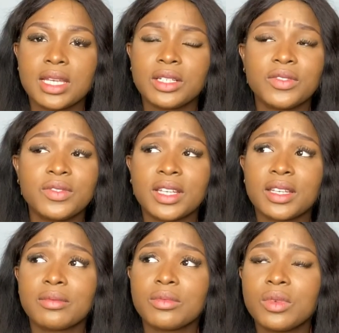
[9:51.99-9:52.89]
I just feel like
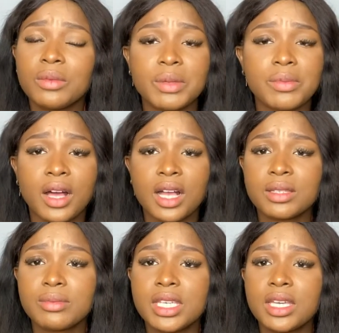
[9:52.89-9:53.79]
when people ask
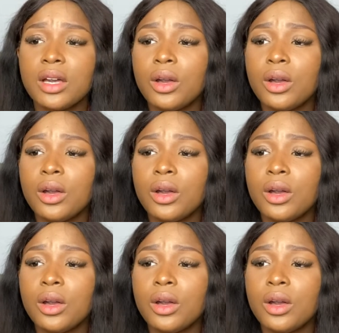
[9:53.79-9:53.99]
me,